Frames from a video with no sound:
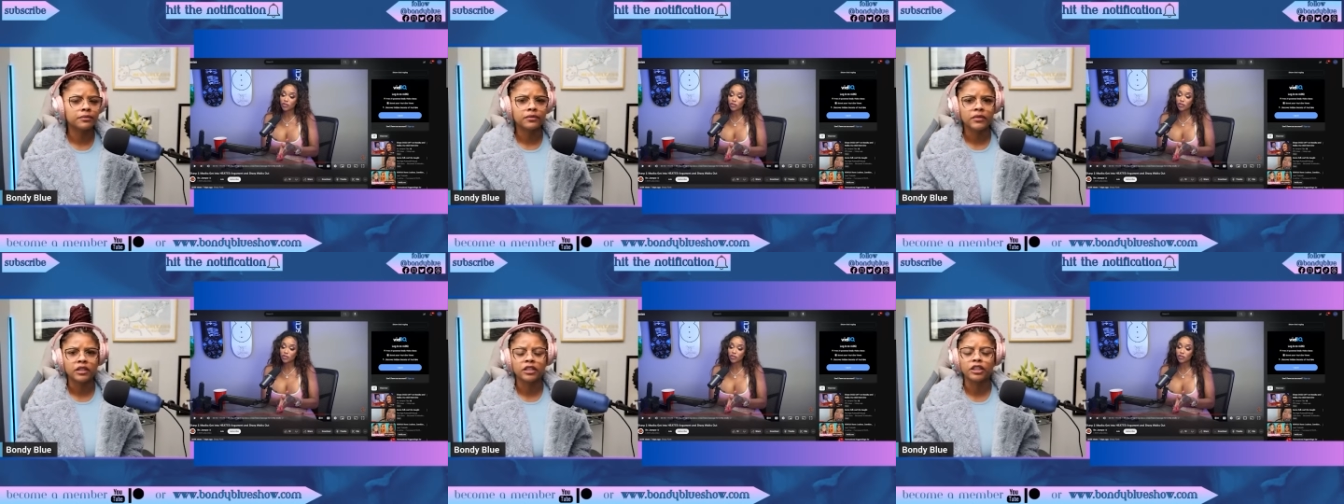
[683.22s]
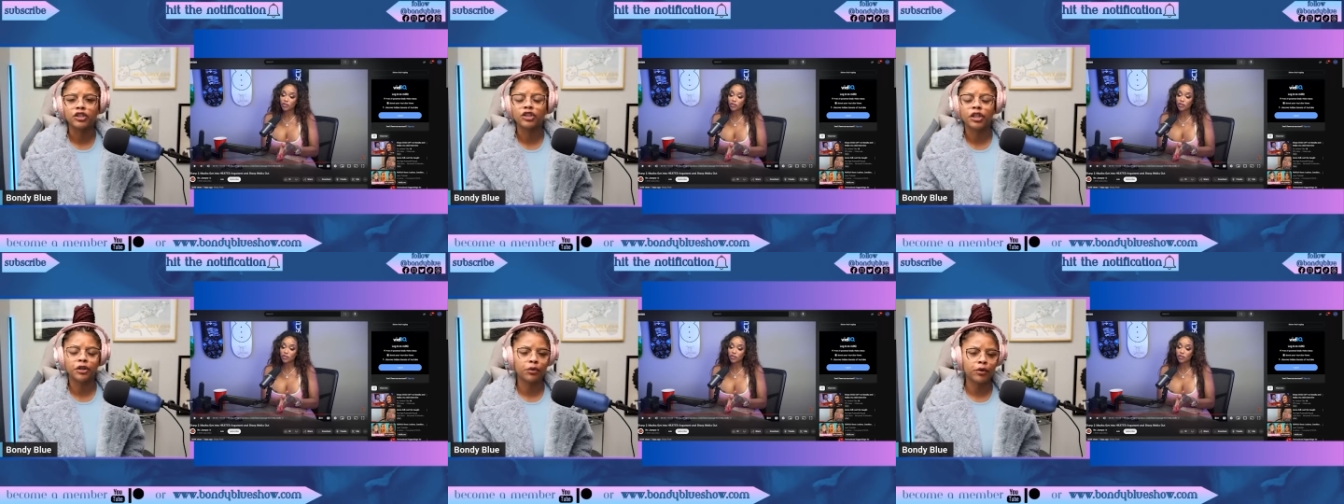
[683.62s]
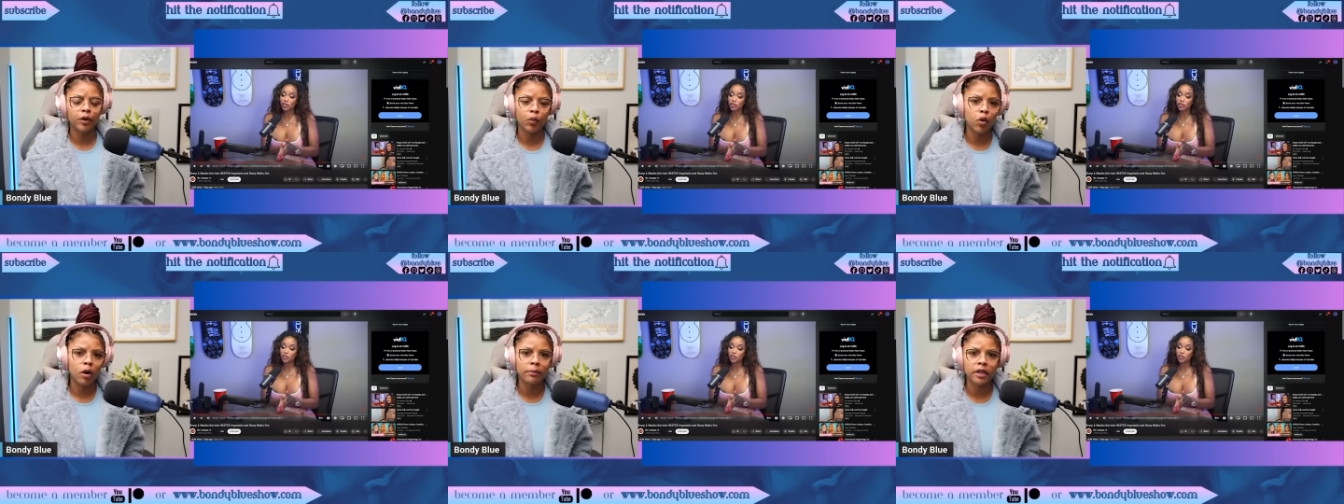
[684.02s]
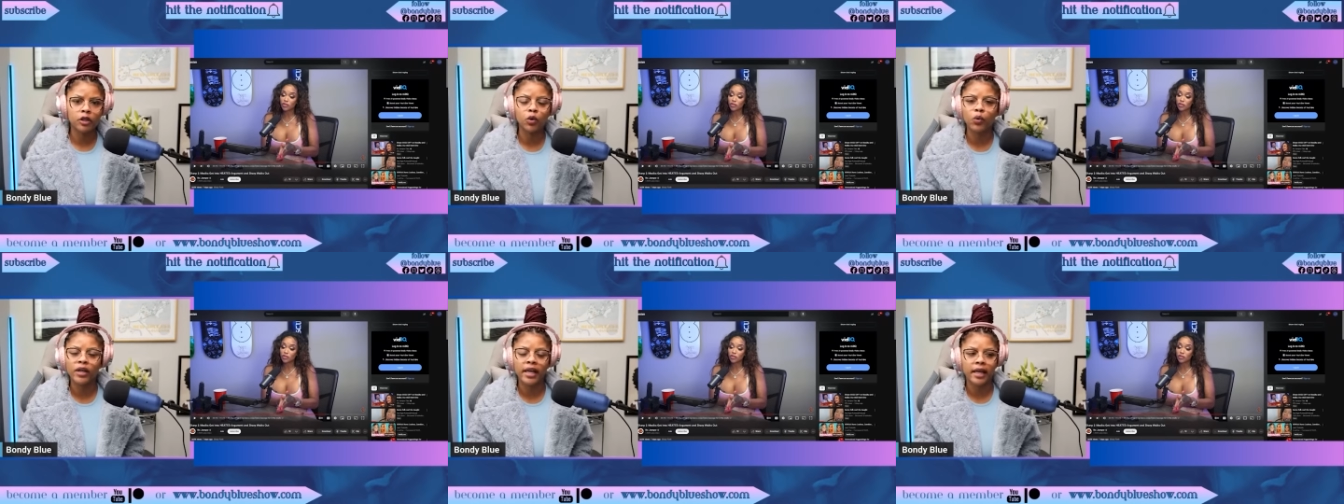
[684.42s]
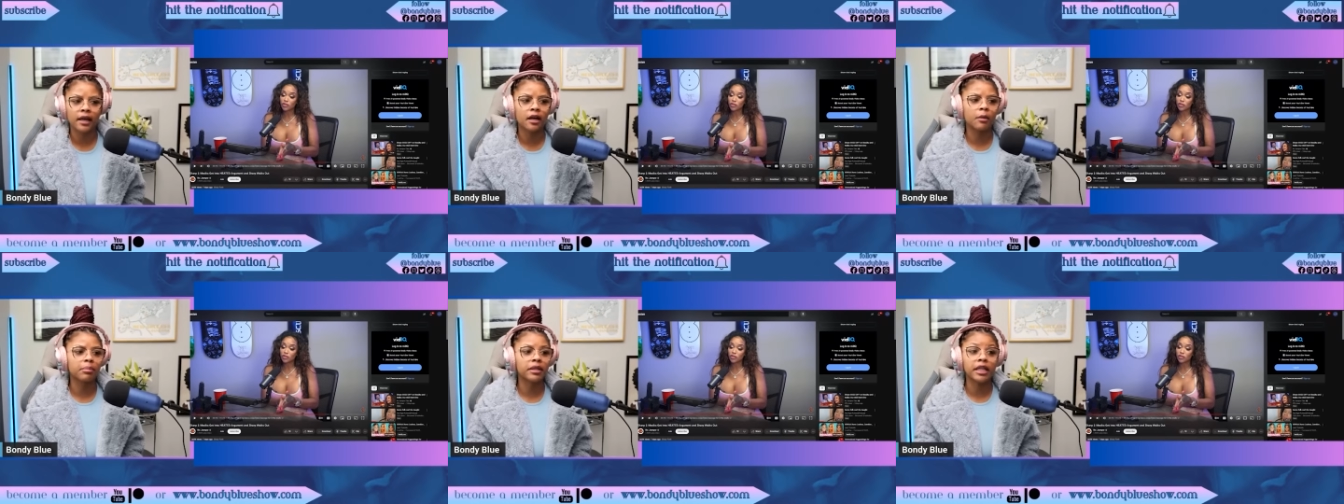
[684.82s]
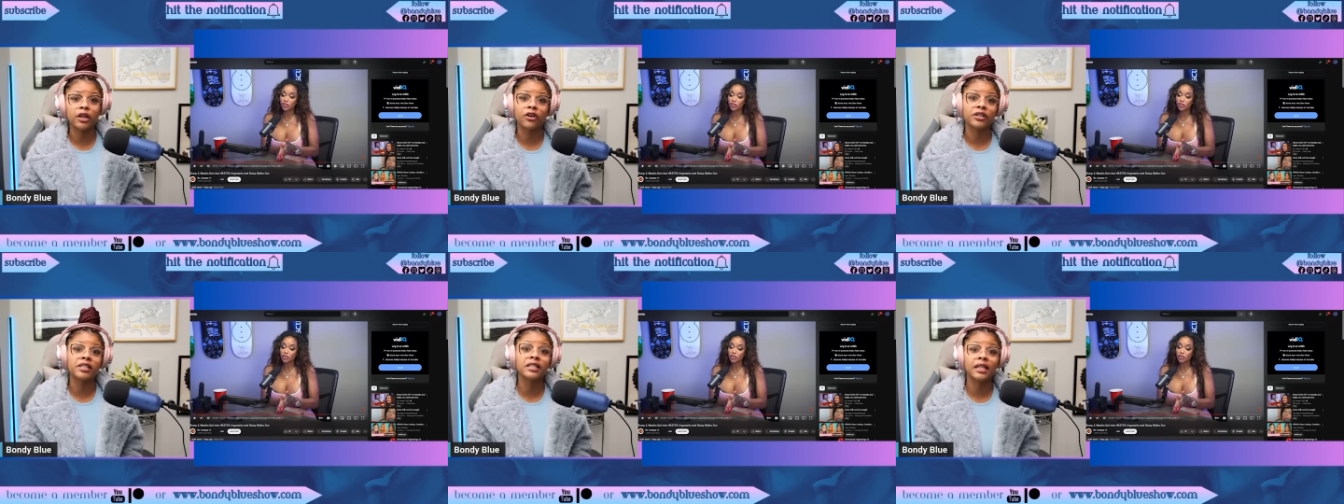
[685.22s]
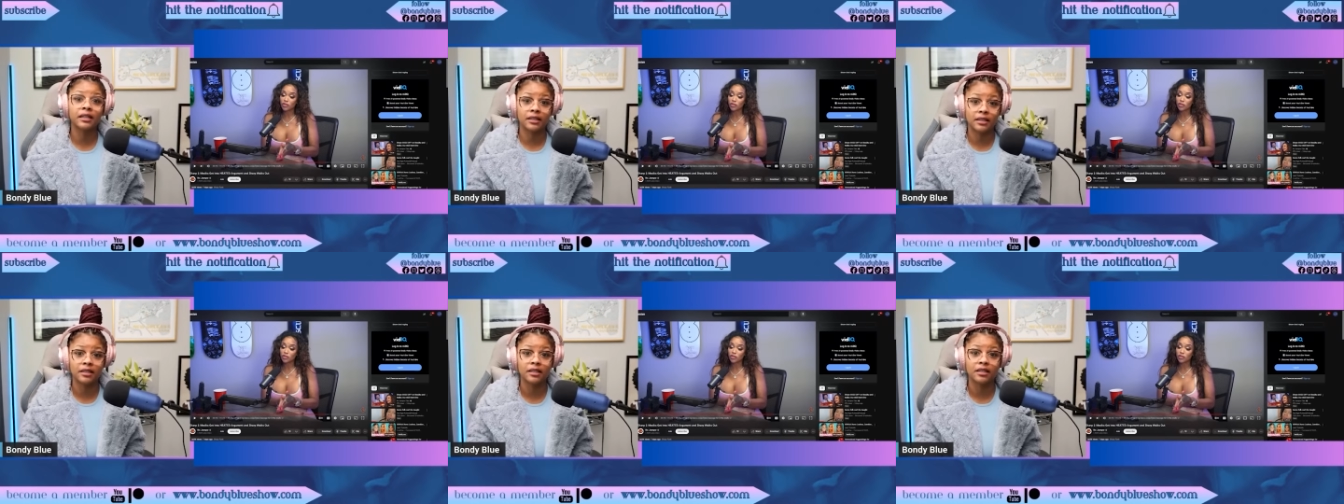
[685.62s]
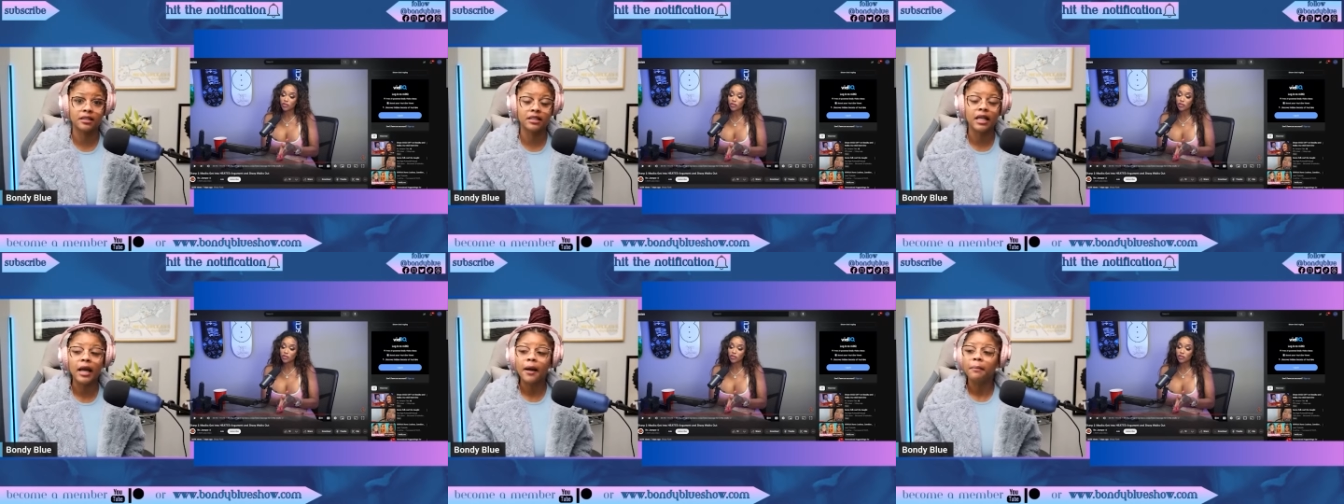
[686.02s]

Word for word: degenerate woman who can't complete her sentences.